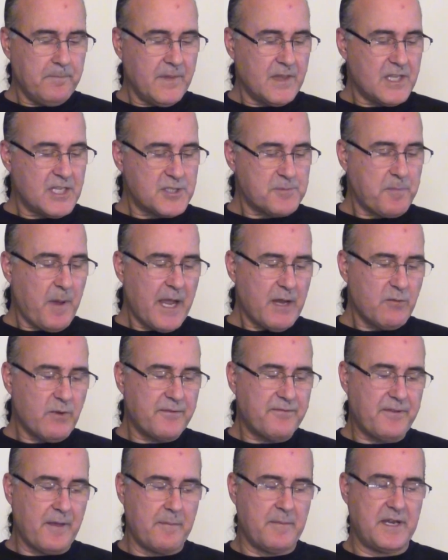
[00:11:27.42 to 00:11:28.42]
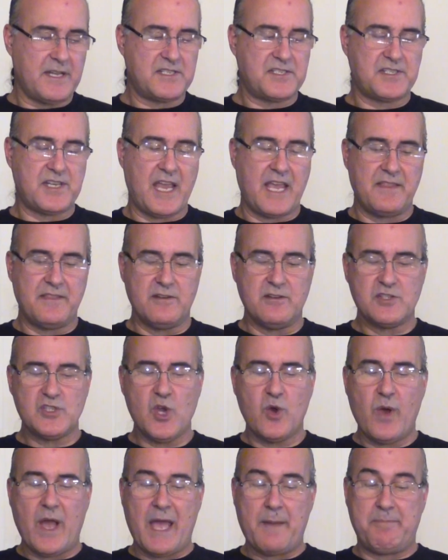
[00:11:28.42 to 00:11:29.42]
Despite what feminists say, there is
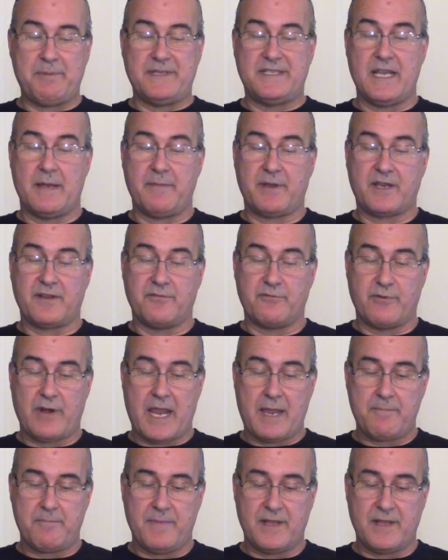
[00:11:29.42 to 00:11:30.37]
no epidemic of rape